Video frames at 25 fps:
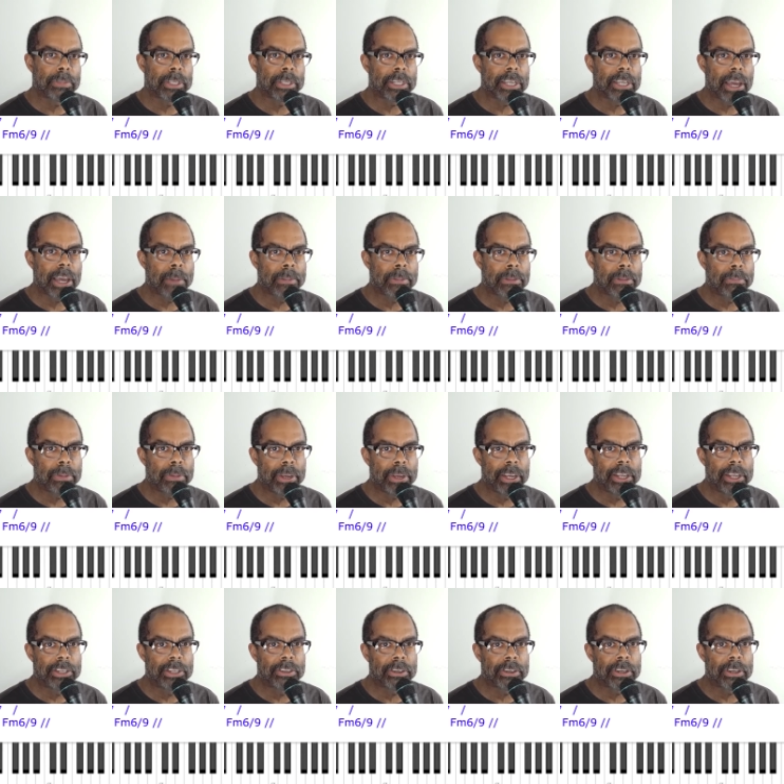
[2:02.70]
up at the top of the
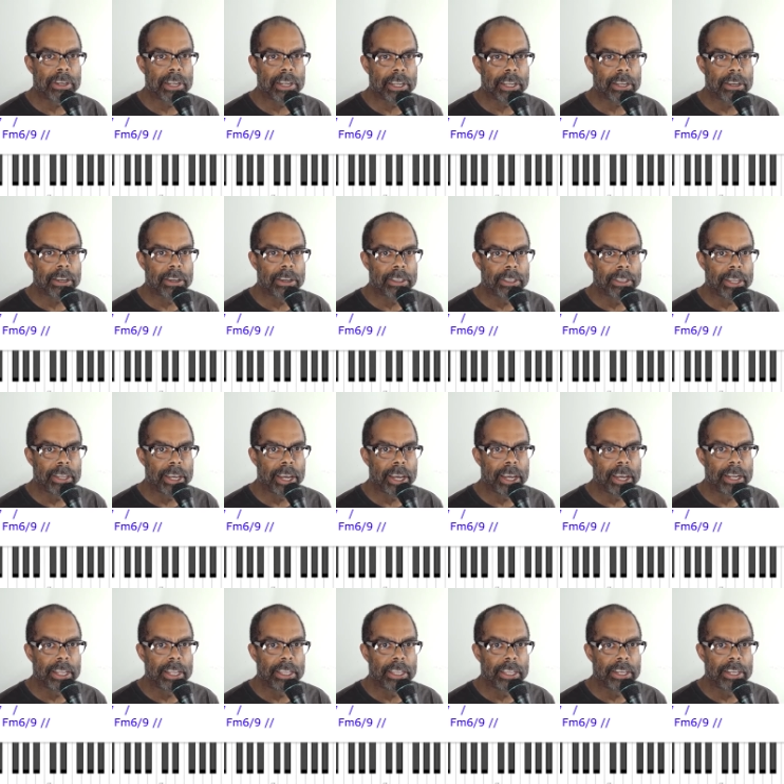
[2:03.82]
page. You can click on
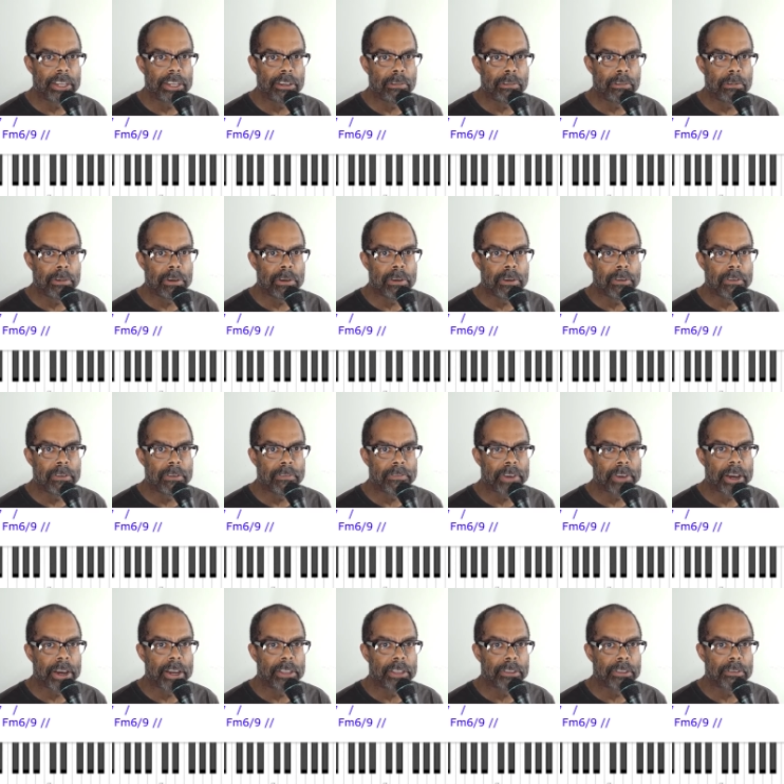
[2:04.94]
that and then you will
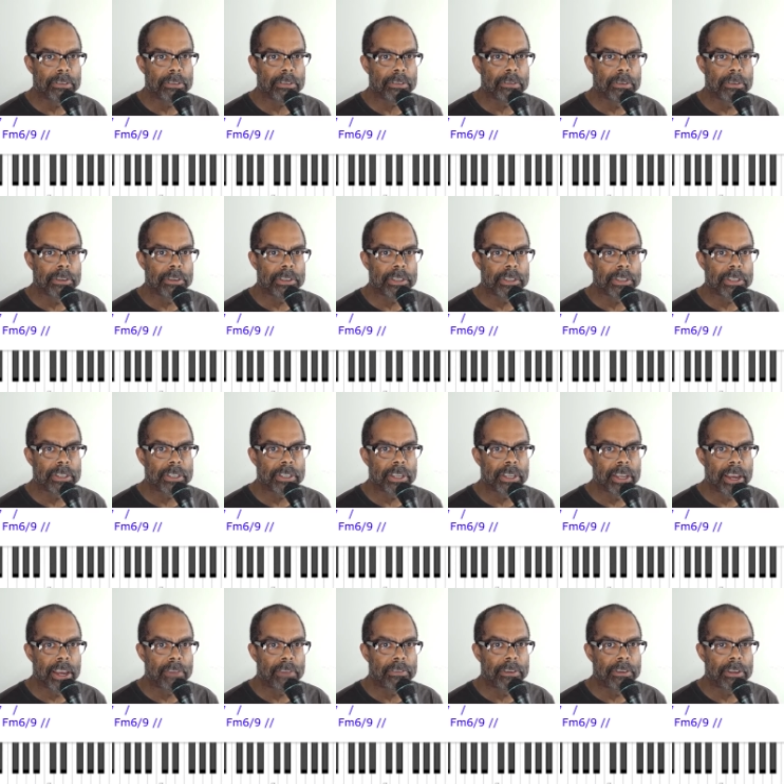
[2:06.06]
find those courses
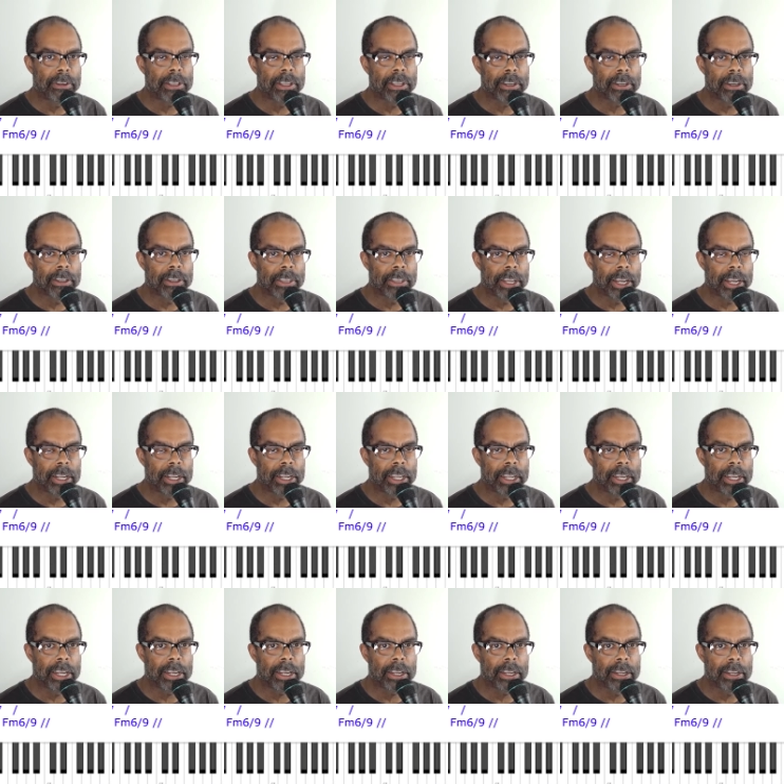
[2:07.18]
after you click on that
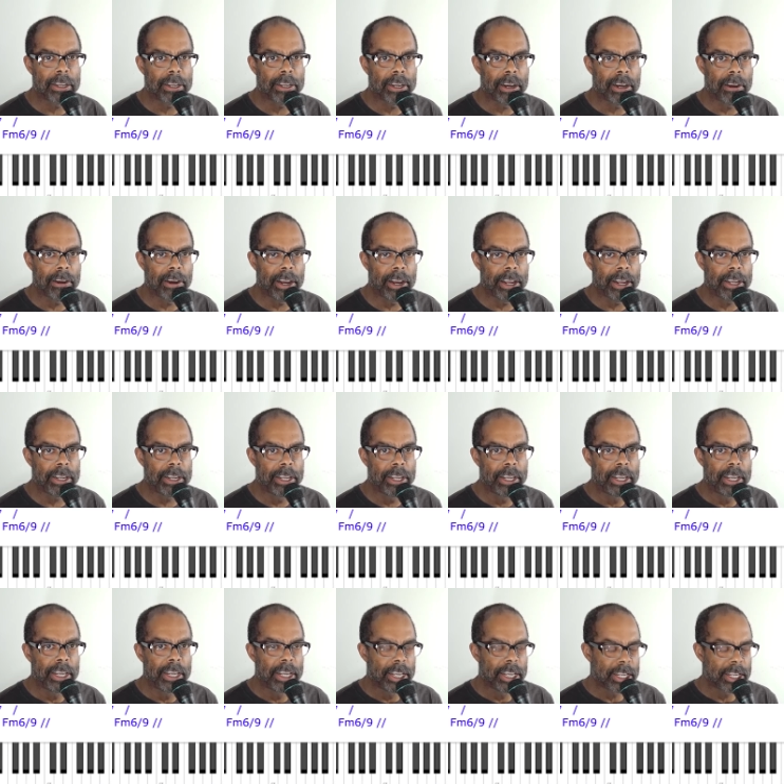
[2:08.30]
link. All right,
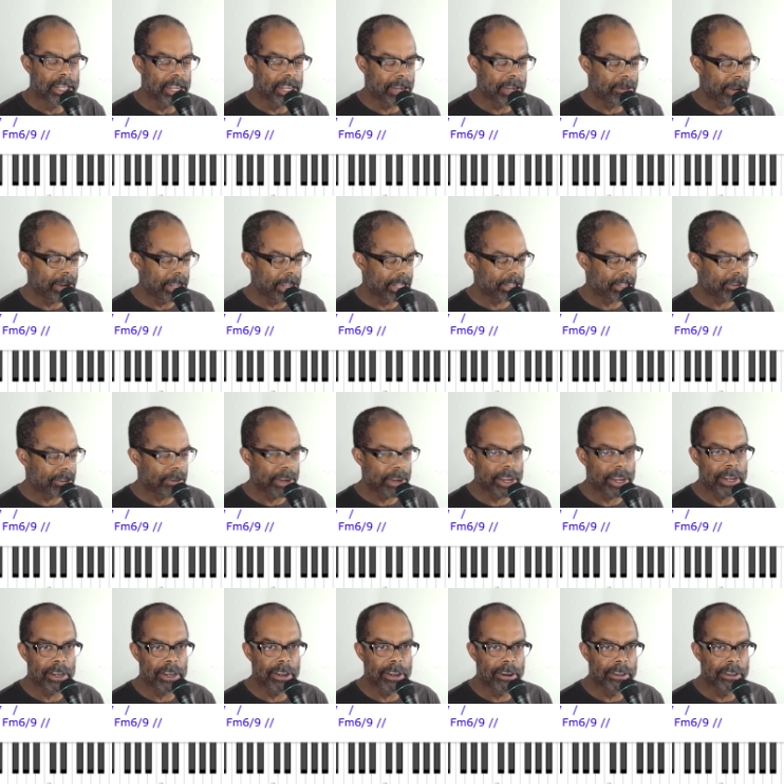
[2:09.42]
so anyway, let's go
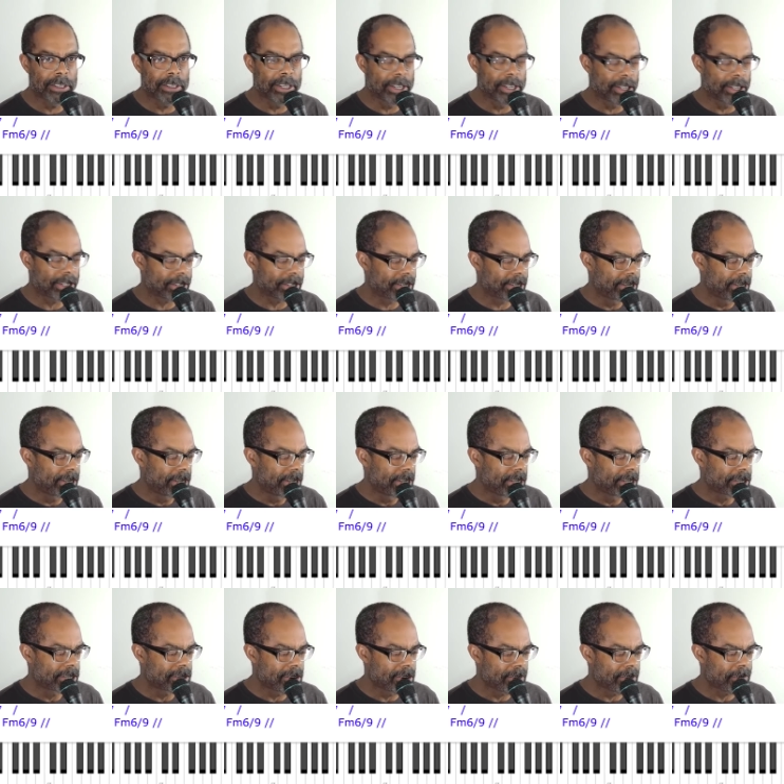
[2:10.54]
ahead and learn this.
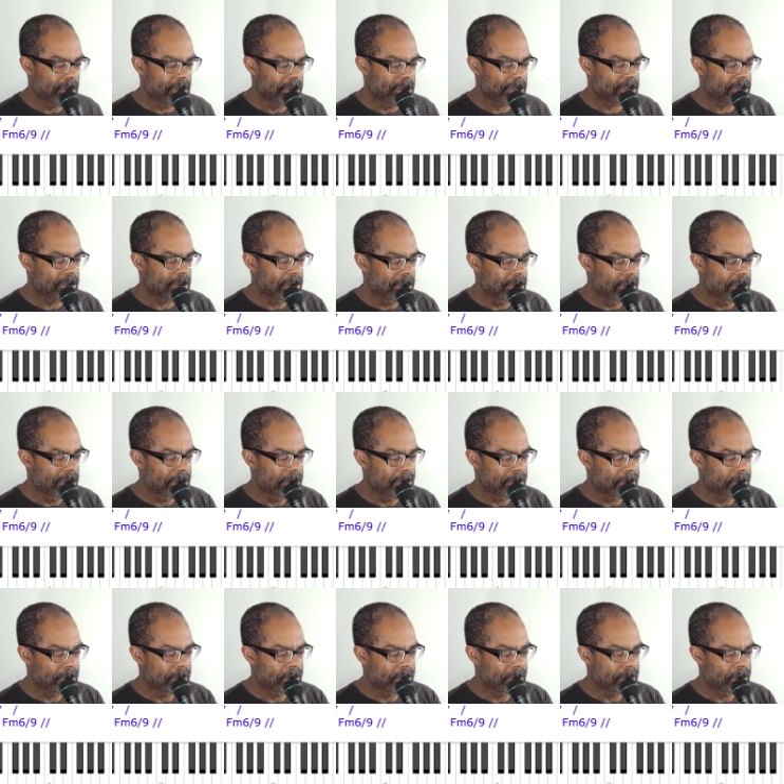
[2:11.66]
So our first chord,